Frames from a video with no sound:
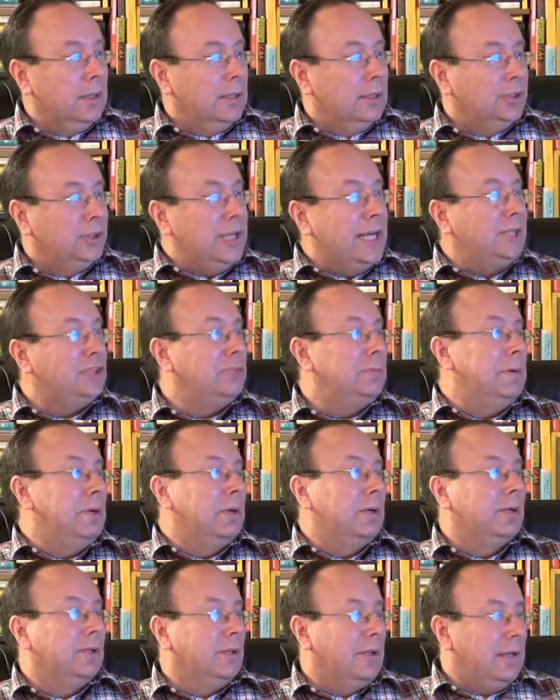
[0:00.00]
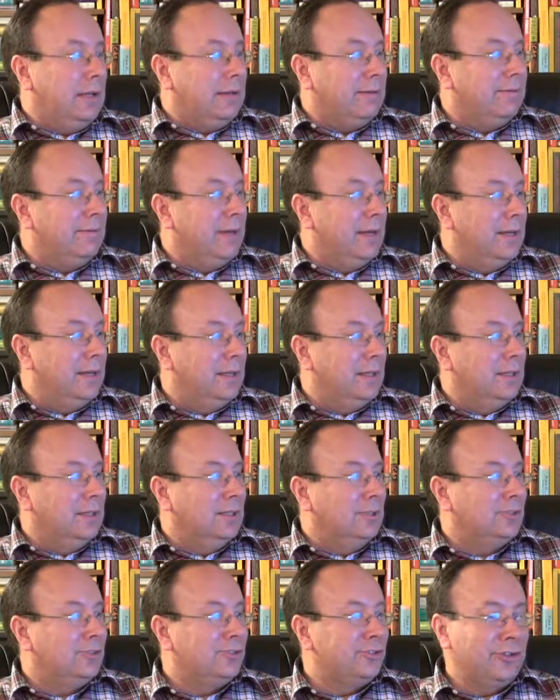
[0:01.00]
Shakespeare in Love.
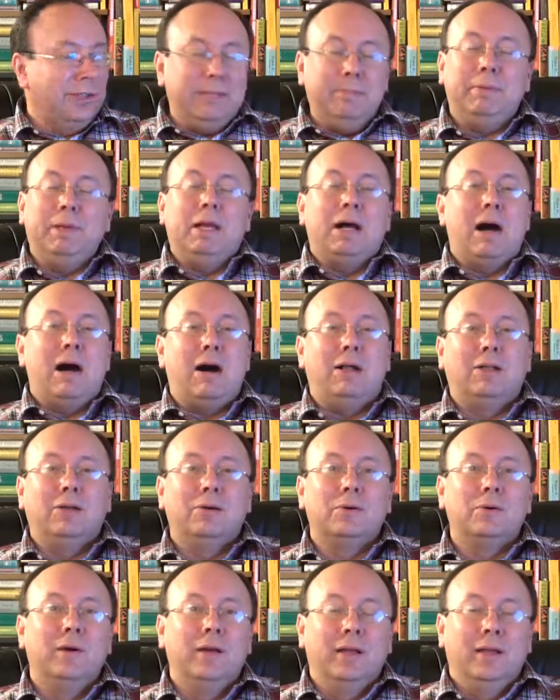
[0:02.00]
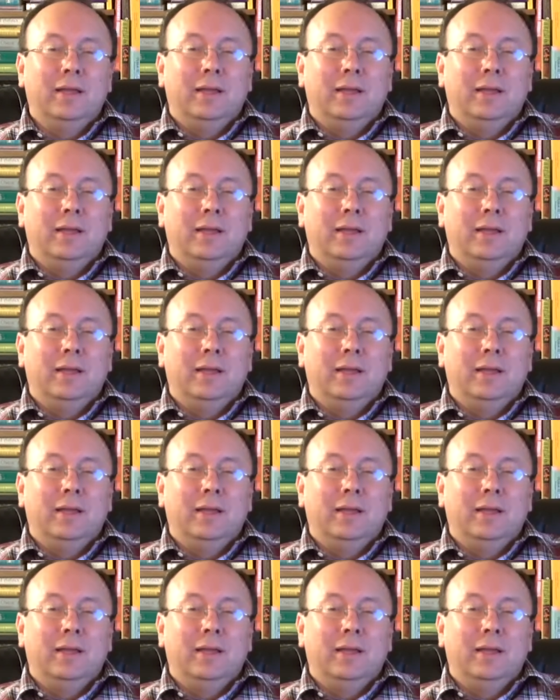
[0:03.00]
Sleepy Hollow.